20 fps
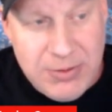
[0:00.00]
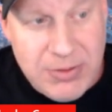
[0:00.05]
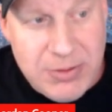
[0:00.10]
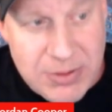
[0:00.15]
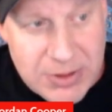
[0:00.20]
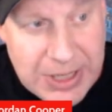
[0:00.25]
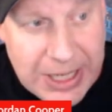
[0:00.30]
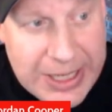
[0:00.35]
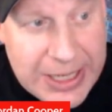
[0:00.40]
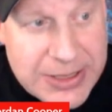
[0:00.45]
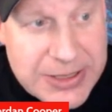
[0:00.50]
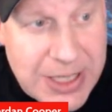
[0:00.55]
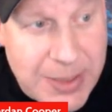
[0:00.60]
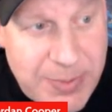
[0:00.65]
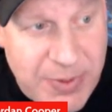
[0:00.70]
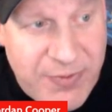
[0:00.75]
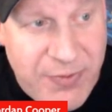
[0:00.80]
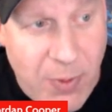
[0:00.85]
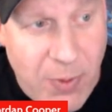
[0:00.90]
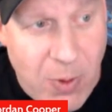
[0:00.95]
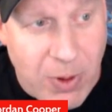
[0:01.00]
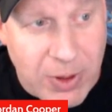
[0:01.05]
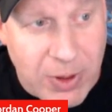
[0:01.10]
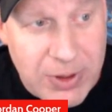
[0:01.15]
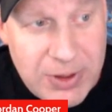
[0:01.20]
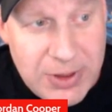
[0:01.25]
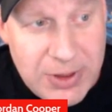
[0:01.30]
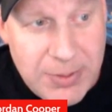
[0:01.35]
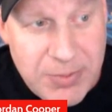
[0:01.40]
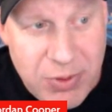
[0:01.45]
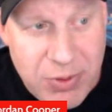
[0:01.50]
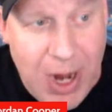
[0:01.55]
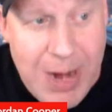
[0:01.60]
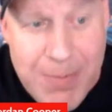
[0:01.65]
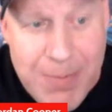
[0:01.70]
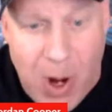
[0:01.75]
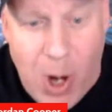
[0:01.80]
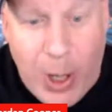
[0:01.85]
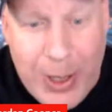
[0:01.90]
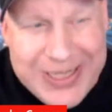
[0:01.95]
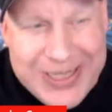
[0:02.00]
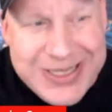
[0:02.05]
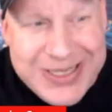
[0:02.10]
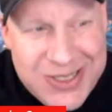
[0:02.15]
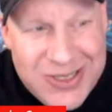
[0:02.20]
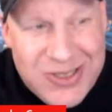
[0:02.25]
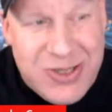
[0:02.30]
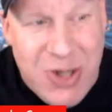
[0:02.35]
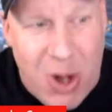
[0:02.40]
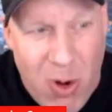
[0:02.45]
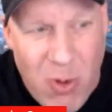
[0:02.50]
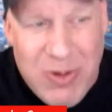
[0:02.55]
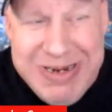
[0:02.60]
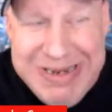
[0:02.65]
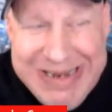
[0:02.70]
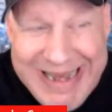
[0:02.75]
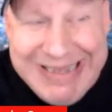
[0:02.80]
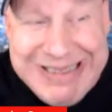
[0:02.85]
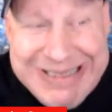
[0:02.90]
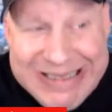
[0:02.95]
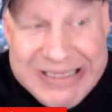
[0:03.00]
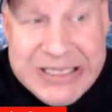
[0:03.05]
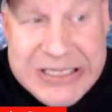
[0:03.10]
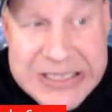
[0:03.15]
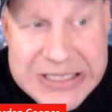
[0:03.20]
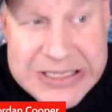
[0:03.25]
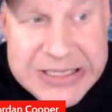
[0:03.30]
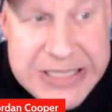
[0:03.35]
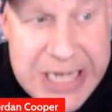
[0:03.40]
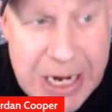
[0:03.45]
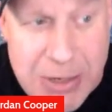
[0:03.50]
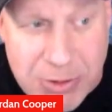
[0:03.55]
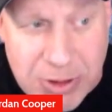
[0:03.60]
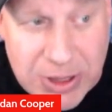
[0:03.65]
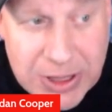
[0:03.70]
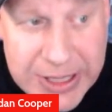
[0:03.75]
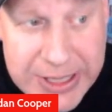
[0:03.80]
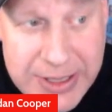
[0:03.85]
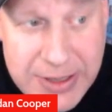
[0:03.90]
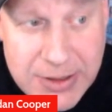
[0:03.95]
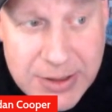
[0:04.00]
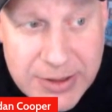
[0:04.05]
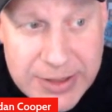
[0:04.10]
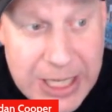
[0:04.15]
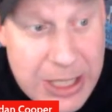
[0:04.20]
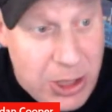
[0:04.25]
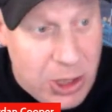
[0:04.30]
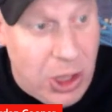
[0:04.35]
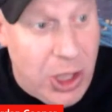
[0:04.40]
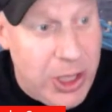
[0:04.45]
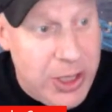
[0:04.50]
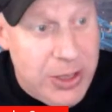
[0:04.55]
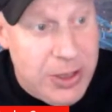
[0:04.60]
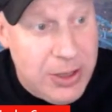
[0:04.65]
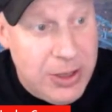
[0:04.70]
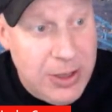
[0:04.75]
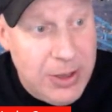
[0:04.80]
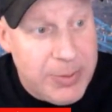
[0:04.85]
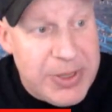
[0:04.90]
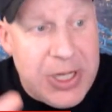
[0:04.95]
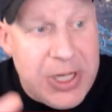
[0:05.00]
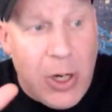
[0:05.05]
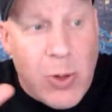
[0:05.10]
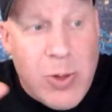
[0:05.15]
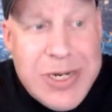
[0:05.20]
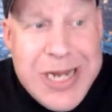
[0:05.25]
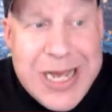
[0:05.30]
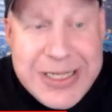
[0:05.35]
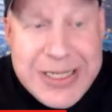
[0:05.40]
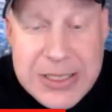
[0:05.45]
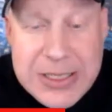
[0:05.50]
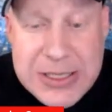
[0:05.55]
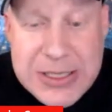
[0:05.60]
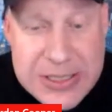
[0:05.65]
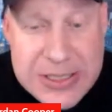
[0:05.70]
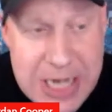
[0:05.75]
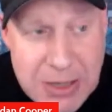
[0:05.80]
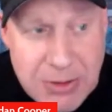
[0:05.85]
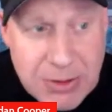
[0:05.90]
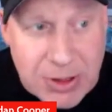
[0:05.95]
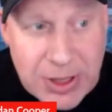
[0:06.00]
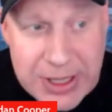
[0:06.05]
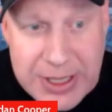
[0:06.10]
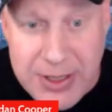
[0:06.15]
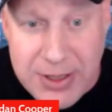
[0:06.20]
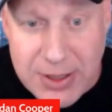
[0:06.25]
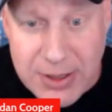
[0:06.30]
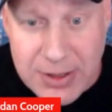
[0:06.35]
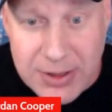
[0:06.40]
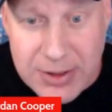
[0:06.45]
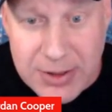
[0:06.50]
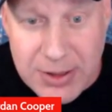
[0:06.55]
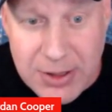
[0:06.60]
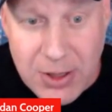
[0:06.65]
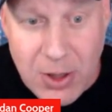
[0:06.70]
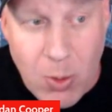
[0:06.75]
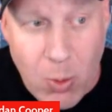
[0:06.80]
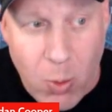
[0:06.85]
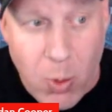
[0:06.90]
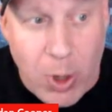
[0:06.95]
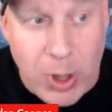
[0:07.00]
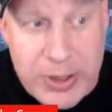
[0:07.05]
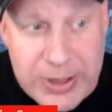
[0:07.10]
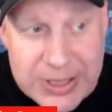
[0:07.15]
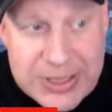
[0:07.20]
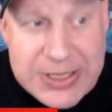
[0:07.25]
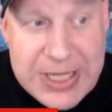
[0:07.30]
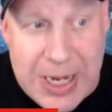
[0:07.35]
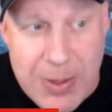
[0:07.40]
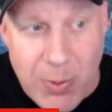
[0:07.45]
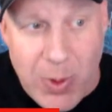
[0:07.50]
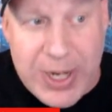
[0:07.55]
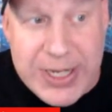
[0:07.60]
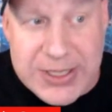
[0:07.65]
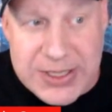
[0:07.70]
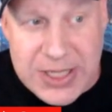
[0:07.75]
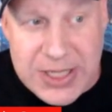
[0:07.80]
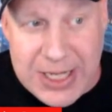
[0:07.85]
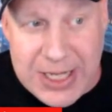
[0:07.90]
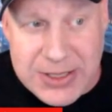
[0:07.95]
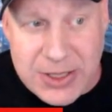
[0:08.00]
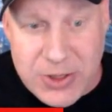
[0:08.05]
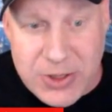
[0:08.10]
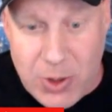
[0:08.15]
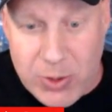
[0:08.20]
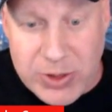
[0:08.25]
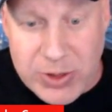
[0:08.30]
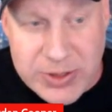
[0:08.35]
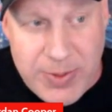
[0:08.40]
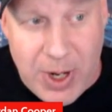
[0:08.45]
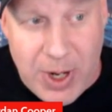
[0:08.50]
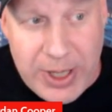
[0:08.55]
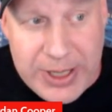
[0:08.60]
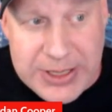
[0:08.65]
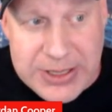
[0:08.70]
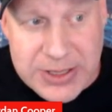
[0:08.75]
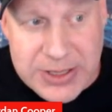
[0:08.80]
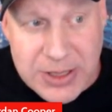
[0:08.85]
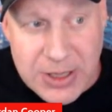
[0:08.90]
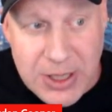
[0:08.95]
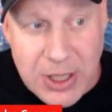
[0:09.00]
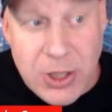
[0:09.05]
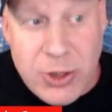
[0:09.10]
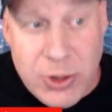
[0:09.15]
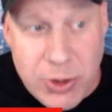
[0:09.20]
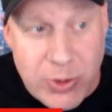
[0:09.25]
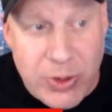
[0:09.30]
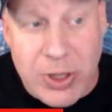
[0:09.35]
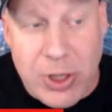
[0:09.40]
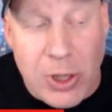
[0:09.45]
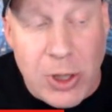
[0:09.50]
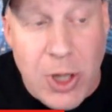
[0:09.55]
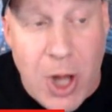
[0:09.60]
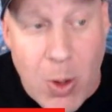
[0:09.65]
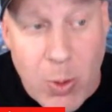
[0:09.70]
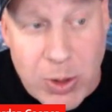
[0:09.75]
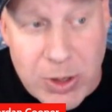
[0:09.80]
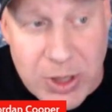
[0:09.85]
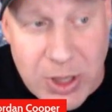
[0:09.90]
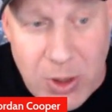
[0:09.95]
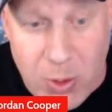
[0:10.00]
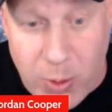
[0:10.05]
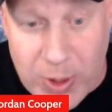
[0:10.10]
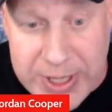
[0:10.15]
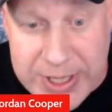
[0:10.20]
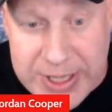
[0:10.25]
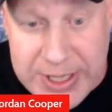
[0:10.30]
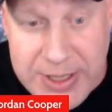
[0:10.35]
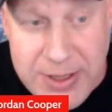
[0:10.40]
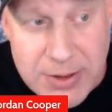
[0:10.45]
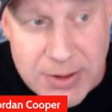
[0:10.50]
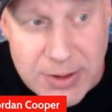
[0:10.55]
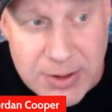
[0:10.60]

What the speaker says: like I said before, prop markets don't necessarily, they could, but they don't necessarily work the same way as sides and totals markets due to the lower liquidity,